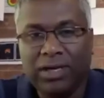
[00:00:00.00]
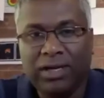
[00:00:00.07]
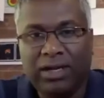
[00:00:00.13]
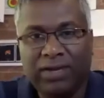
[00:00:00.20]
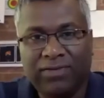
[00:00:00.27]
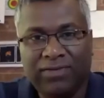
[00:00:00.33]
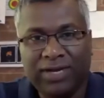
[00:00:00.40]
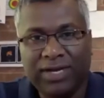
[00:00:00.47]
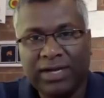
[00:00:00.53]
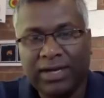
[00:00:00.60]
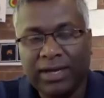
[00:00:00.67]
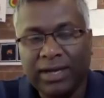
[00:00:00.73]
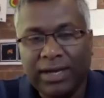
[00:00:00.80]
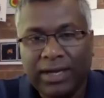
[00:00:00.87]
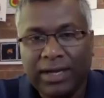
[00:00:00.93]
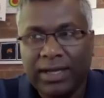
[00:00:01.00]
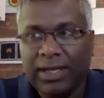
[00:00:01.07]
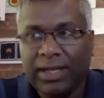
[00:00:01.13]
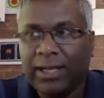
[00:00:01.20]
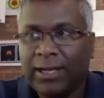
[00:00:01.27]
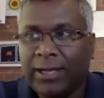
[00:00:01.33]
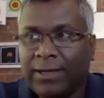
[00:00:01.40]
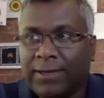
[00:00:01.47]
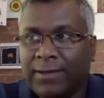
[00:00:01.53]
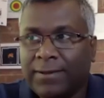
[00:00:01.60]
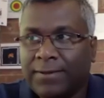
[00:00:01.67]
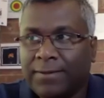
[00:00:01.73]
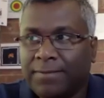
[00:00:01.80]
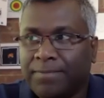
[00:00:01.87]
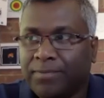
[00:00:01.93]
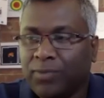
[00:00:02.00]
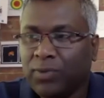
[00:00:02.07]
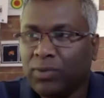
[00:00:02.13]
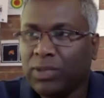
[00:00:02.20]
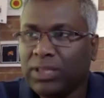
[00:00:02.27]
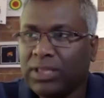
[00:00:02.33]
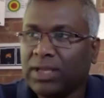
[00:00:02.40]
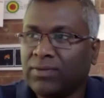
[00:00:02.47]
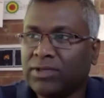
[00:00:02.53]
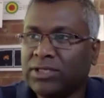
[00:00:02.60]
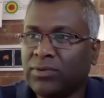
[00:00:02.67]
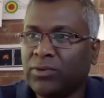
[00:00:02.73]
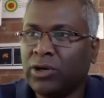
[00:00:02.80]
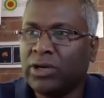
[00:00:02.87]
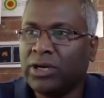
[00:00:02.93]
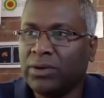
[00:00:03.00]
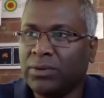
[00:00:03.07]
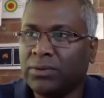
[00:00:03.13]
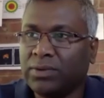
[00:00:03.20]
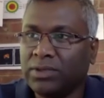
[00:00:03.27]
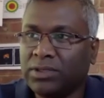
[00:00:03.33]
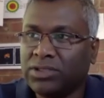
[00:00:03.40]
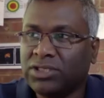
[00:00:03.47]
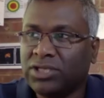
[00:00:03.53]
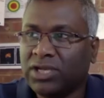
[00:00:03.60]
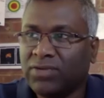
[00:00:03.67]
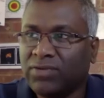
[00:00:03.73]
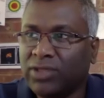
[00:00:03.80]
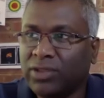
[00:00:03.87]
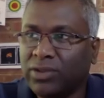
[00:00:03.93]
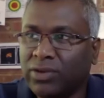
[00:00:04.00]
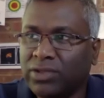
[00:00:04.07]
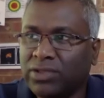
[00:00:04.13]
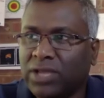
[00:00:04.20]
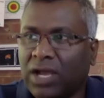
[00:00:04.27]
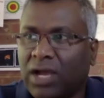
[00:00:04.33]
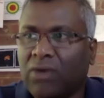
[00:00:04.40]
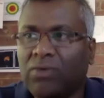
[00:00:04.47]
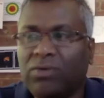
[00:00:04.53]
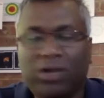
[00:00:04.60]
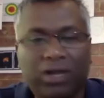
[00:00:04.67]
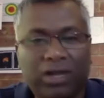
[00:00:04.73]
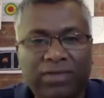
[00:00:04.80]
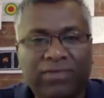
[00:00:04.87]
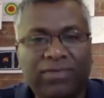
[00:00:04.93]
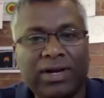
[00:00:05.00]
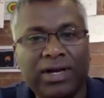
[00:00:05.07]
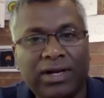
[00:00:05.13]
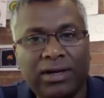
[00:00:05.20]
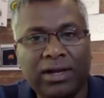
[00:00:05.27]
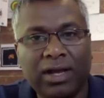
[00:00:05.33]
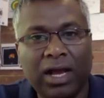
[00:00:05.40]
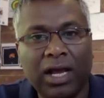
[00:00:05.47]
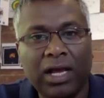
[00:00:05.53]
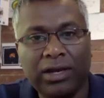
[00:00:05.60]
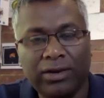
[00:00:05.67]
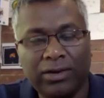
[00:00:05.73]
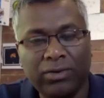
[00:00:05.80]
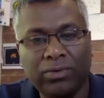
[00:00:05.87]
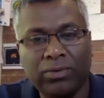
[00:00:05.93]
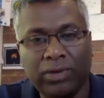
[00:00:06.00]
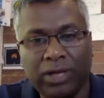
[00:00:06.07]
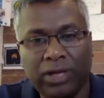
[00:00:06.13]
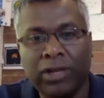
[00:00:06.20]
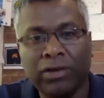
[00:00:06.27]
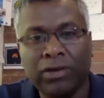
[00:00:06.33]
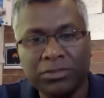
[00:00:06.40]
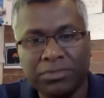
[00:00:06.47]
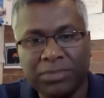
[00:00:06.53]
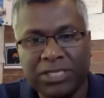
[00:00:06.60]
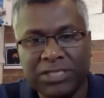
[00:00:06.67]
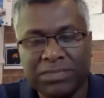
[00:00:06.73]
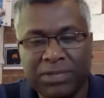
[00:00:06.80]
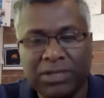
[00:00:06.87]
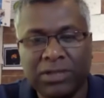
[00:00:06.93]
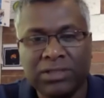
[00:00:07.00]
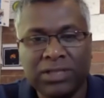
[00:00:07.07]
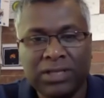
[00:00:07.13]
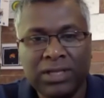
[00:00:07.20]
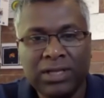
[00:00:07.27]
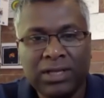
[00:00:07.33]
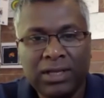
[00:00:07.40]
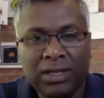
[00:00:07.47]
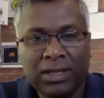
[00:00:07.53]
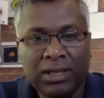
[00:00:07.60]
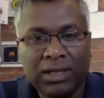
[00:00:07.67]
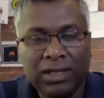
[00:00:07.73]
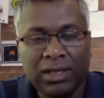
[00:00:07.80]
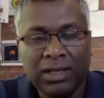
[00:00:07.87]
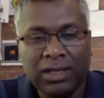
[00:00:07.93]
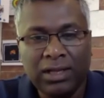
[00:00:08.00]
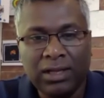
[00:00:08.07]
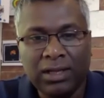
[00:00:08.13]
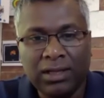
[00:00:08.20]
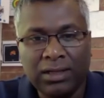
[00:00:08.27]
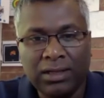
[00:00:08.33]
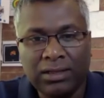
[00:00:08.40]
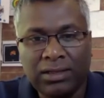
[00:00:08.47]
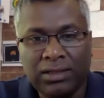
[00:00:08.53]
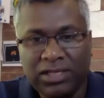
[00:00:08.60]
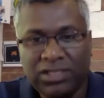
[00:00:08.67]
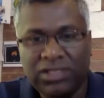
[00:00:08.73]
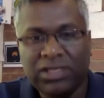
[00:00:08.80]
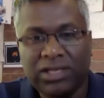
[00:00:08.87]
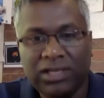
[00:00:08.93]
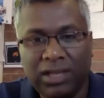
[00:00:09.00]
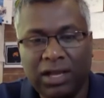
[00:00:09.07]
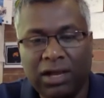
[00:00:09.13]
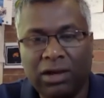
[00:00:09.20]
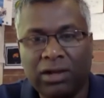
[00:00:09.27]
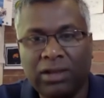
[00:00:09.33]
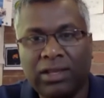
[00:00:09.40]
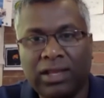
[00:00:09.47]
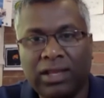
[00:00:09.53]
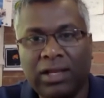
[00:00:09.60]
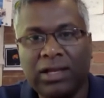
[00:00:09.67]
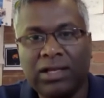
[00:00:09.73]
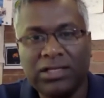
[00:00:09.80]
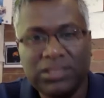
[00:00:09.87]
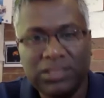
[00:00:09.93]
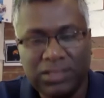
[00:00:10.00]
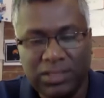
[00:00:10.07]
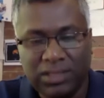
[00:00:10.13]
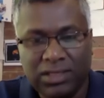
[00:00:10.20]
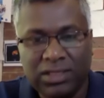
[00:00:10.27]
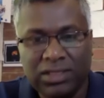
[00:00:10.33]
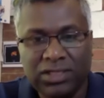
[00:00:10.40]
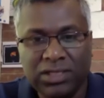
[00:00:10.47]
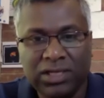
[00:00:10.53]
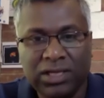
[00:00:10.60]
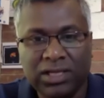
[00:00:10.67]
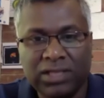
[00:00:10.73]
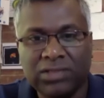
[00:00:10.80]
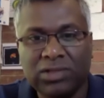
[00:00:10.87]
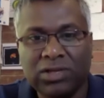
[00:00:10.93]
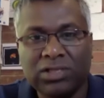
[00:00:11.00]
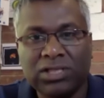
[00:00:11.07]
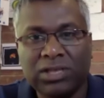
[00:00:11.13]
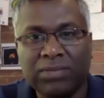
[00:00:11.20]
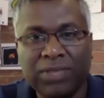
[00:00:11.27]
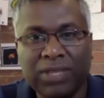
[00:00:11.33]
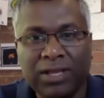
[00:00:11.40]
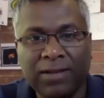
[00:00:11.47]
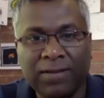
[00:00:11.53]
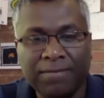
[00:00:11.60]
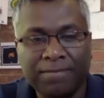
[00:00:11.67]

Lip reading: different, right? And one thing which I wanted to check with you is, how different are you in your space? Because teaching, or the English teaching, is not something